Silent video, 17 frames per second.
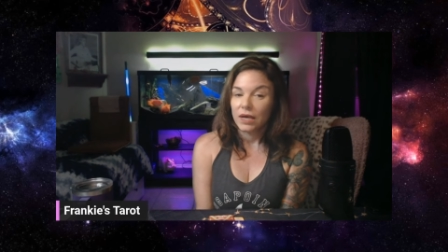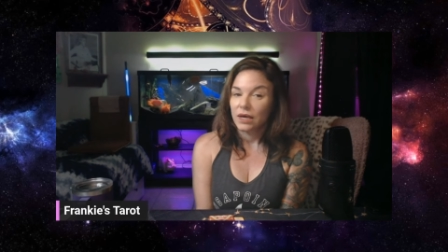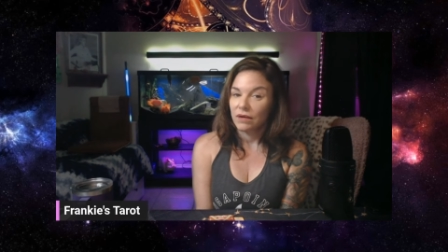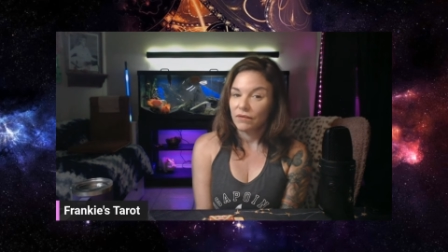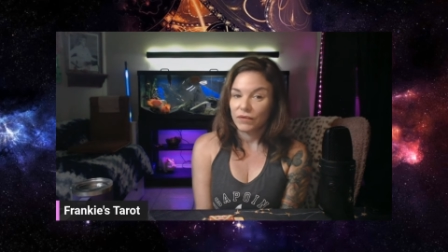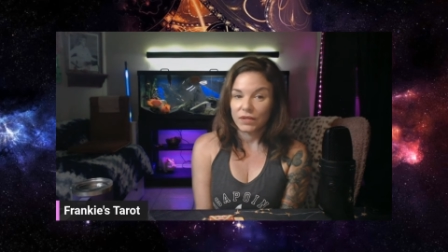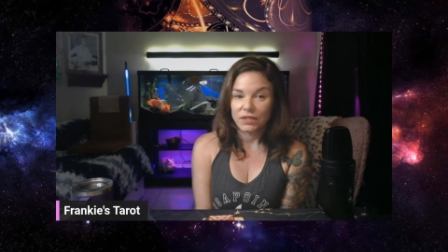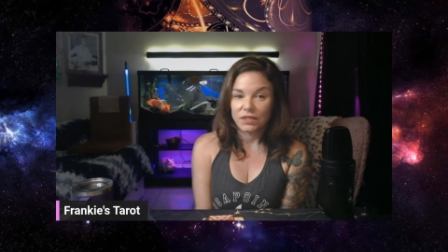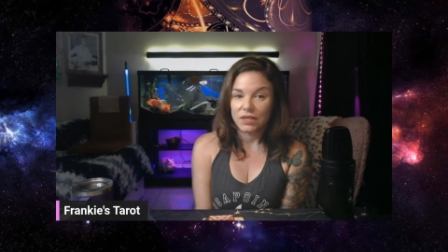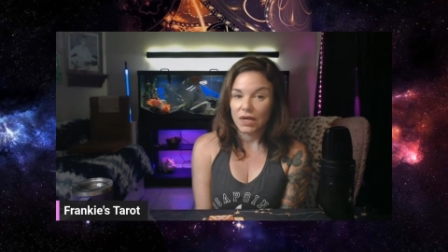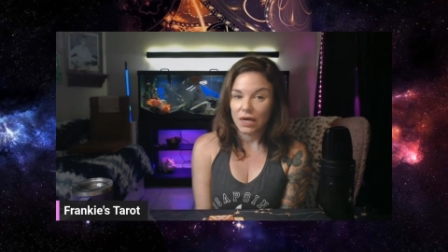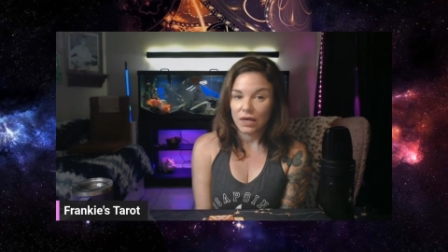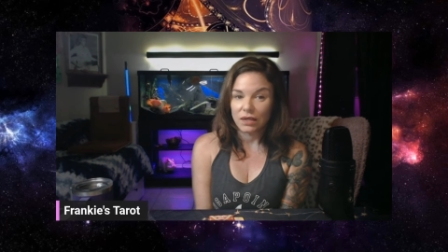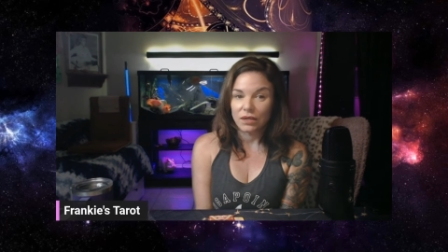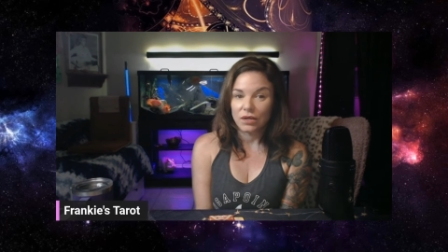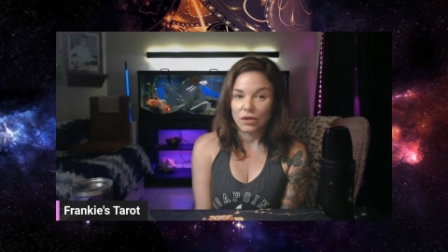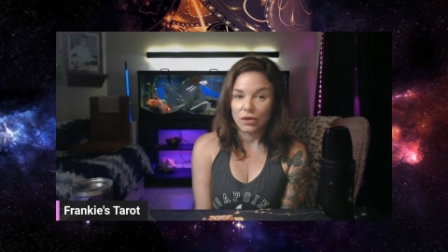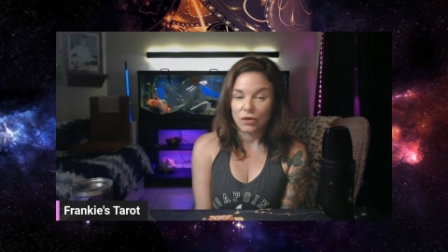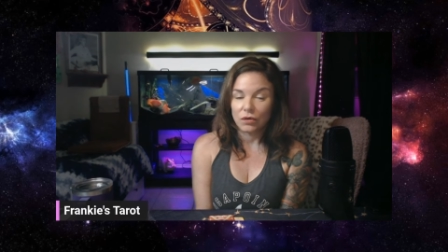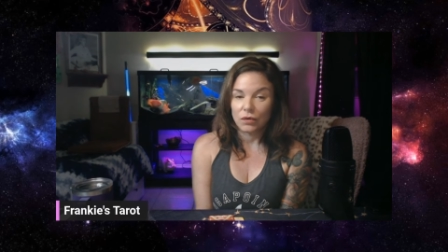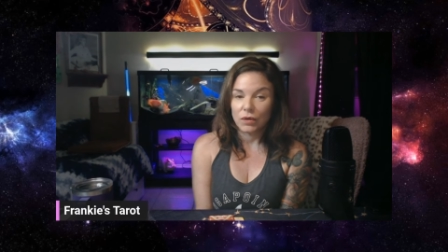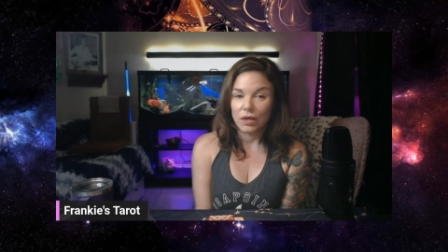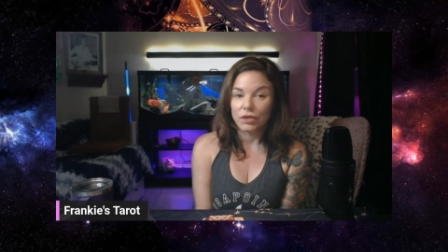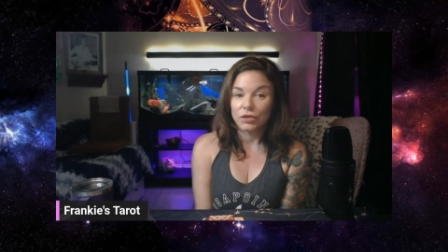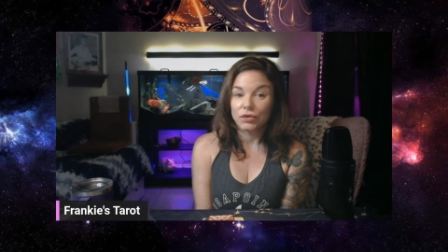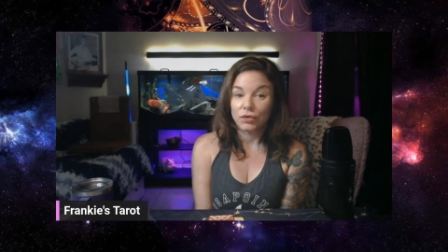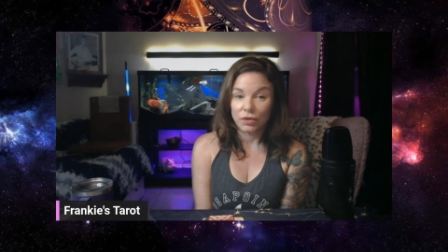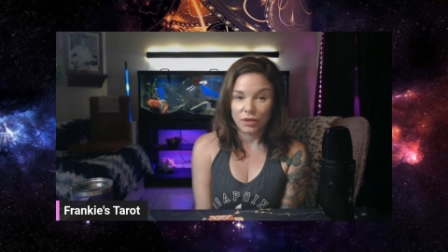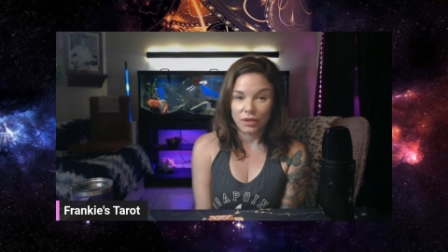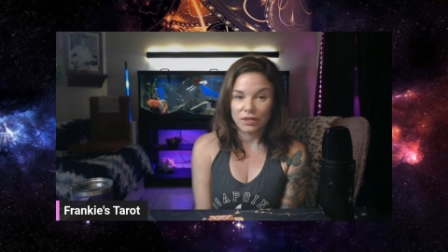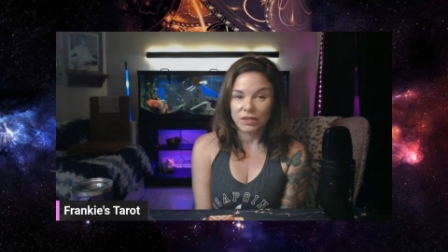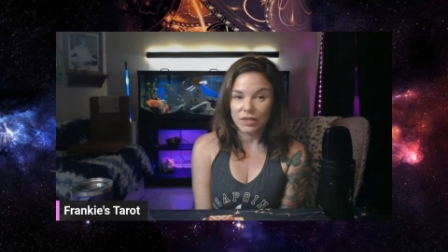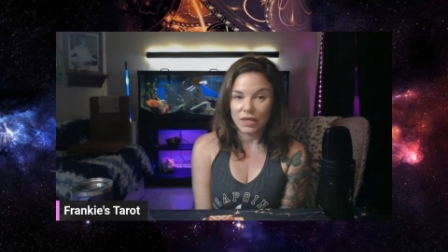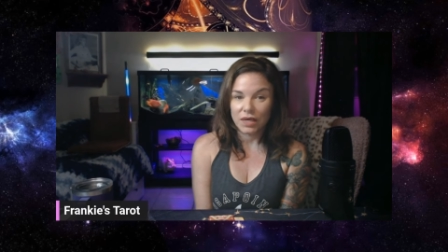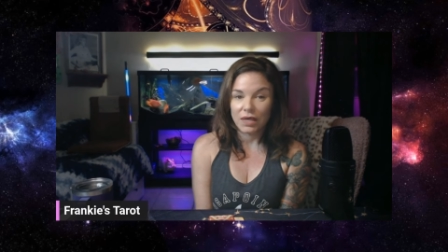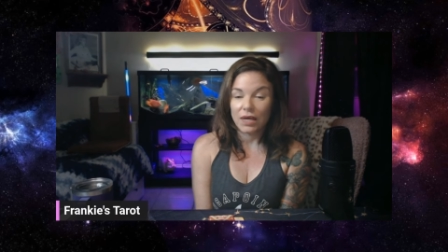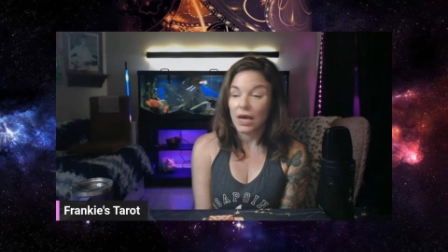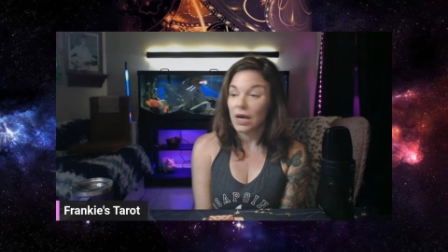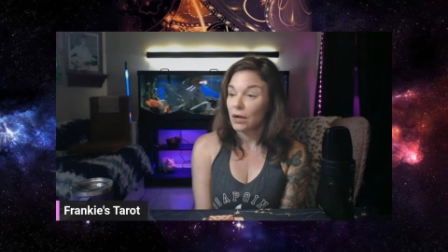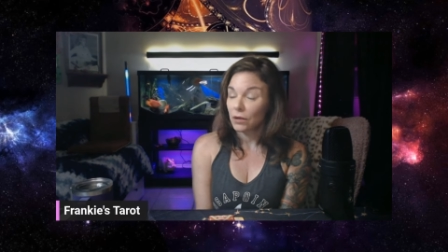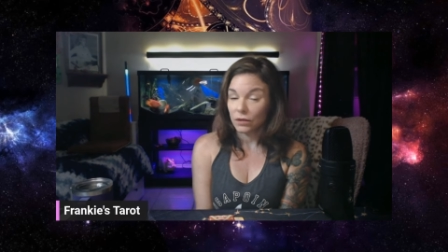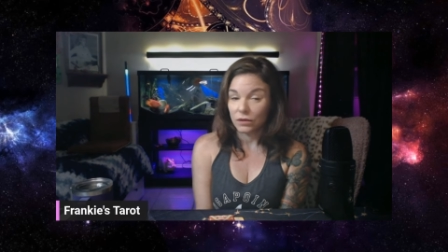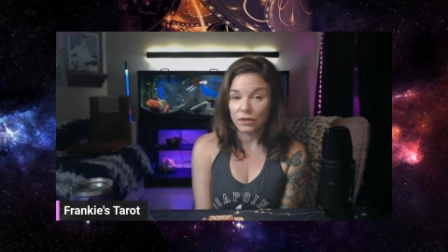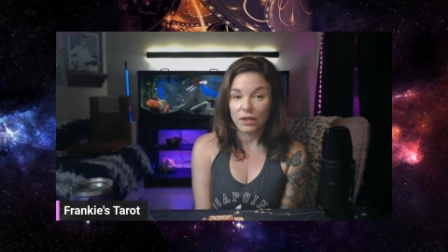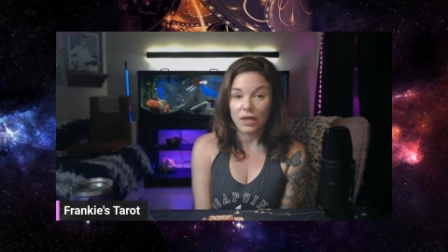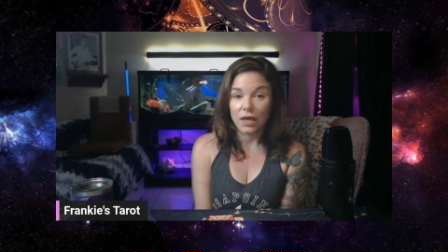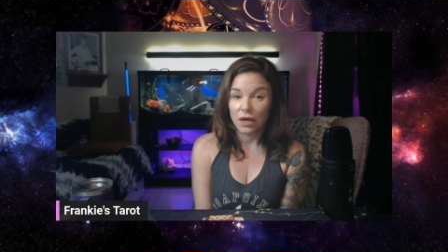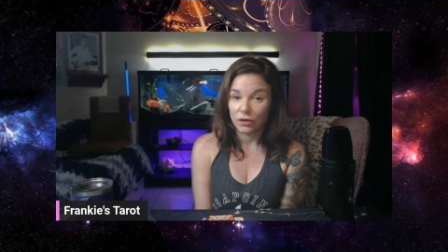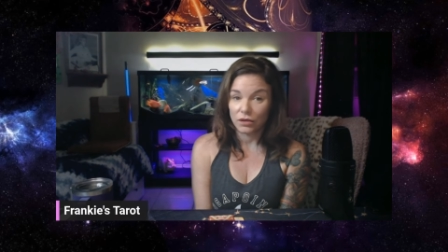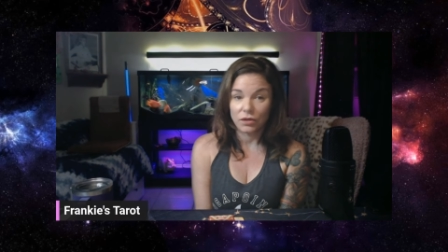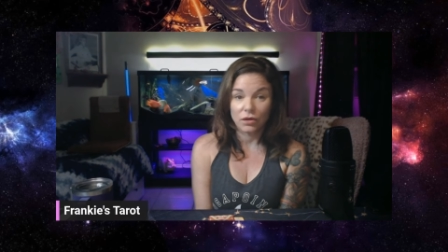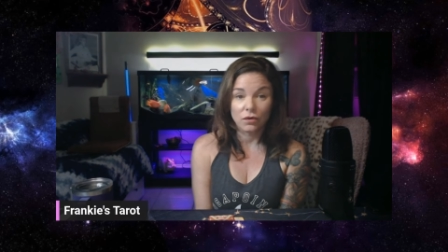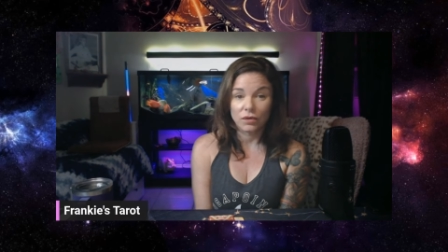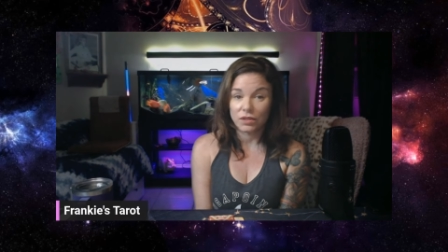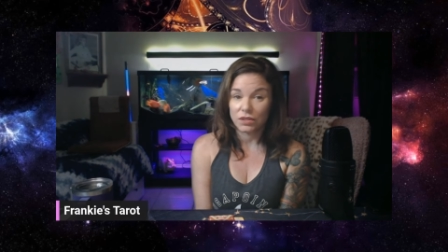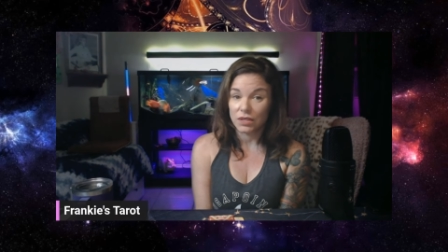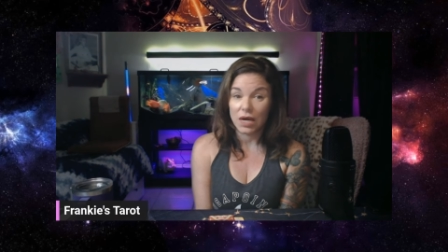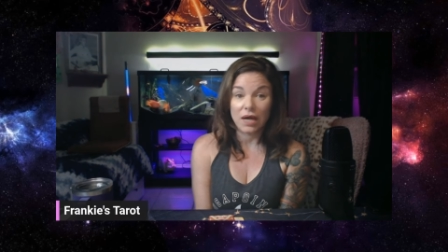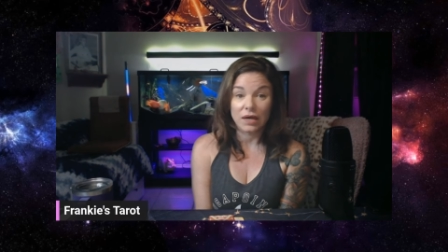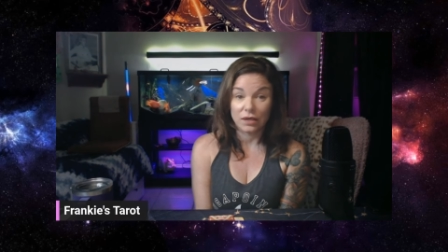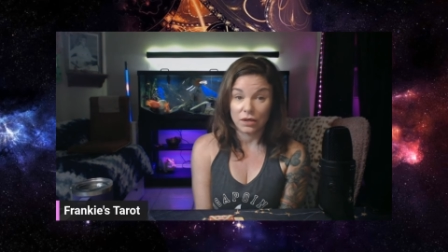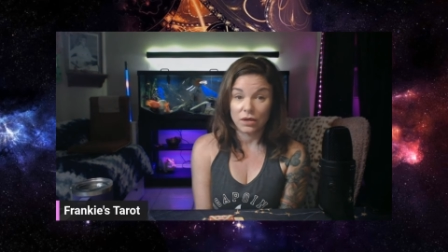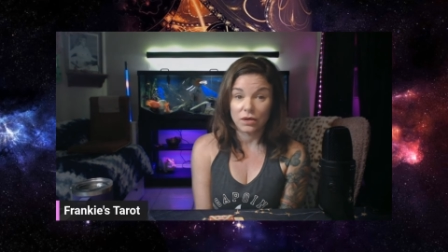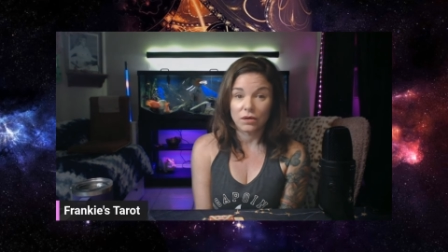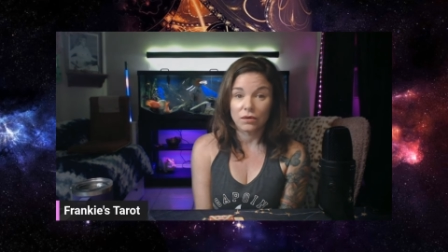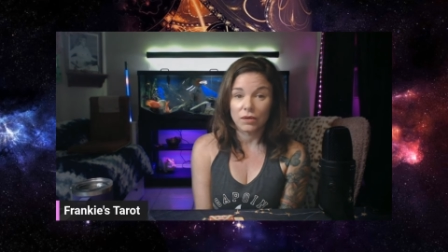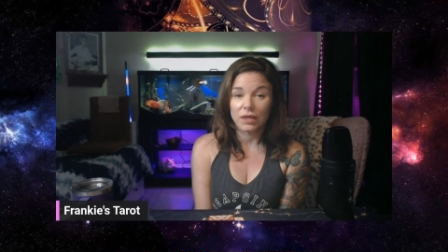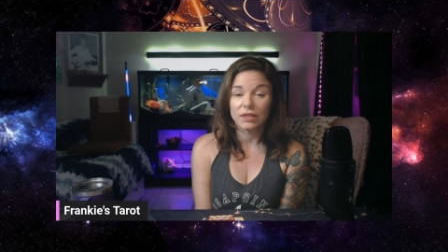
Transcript: If it's not a no, you're going to say, hell, no, it's not a no.